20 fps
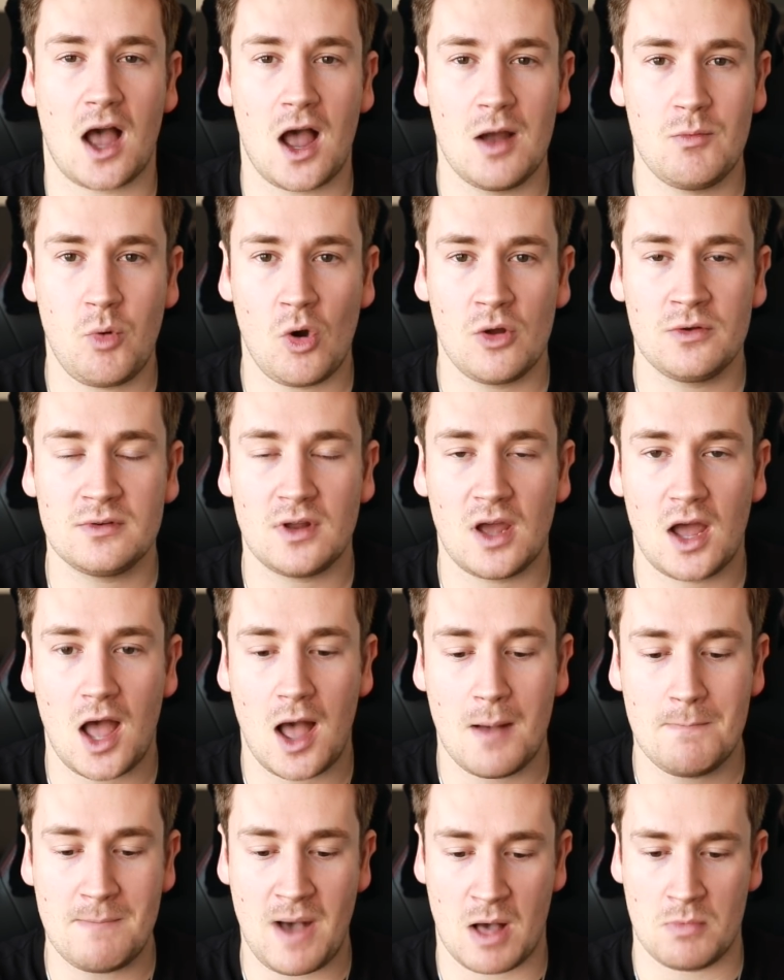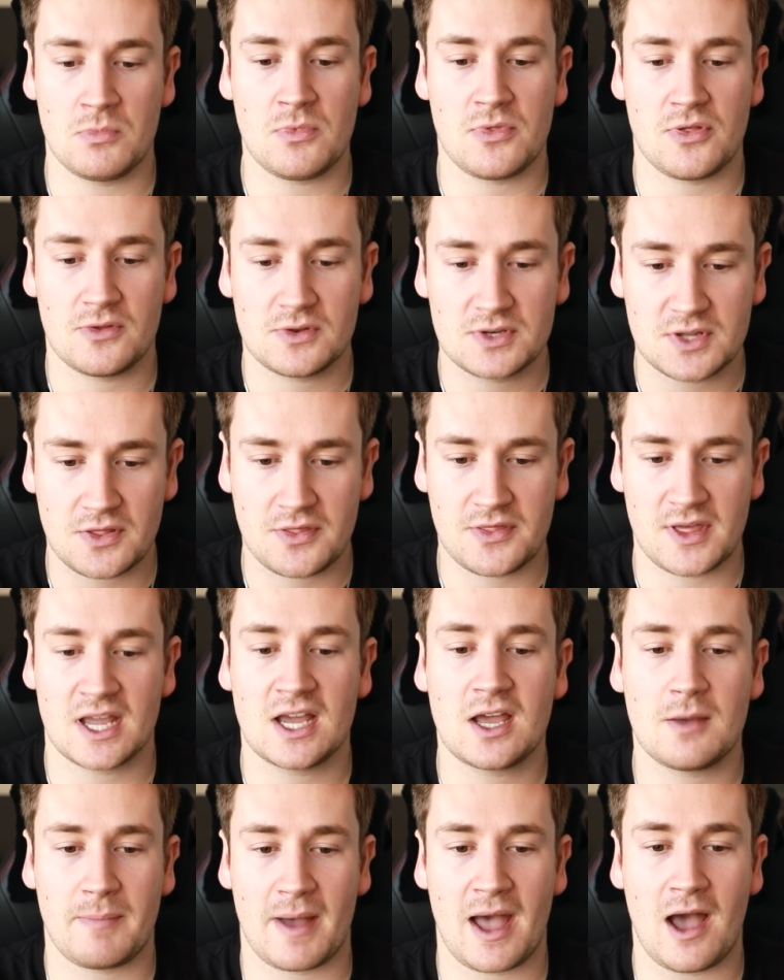I want a month to
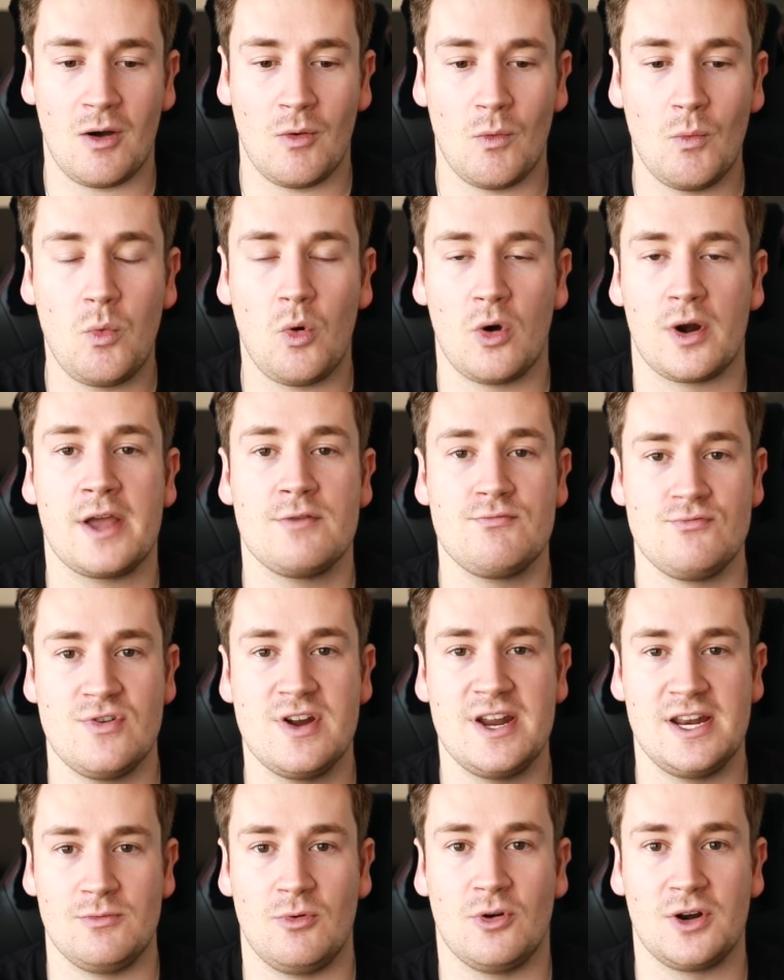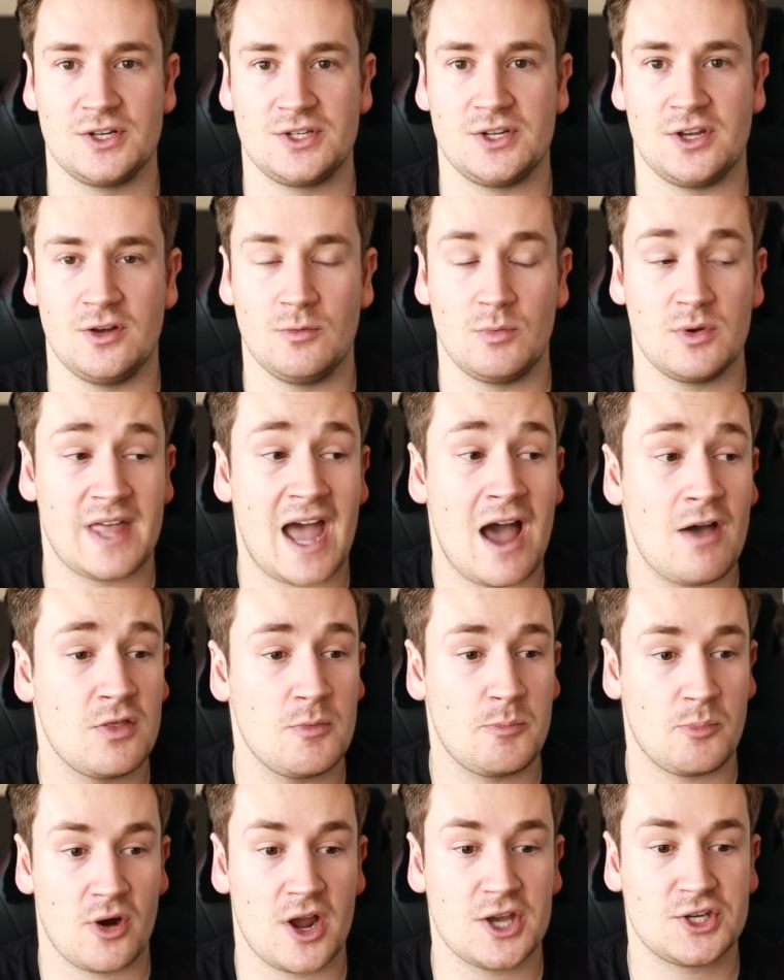think about what I really want to do without the
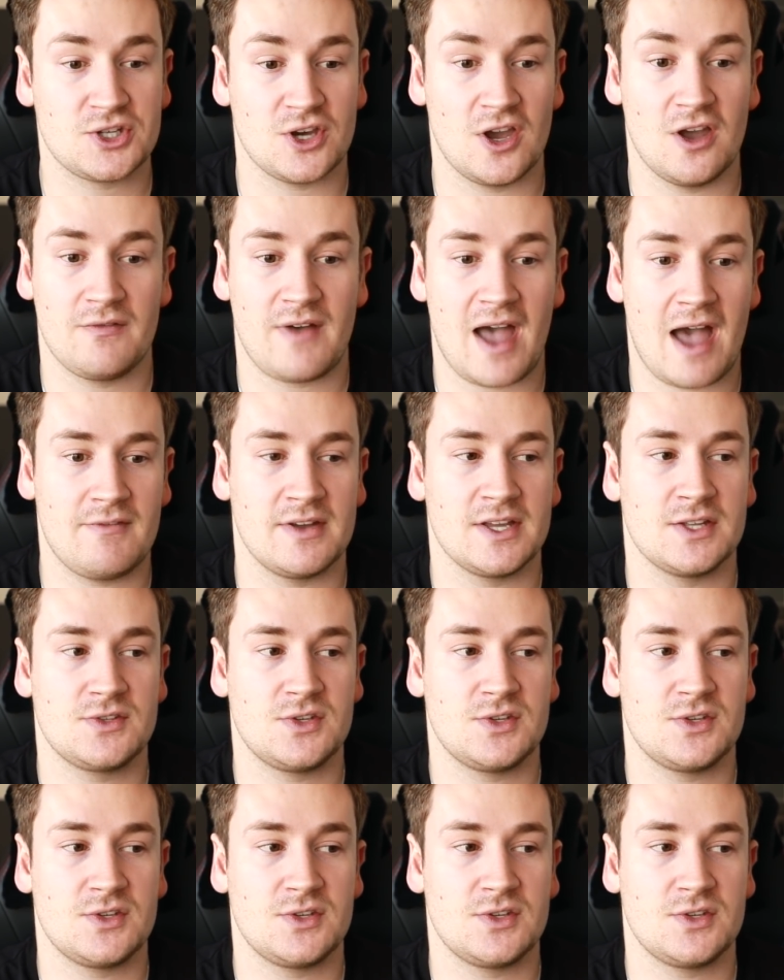pressure of having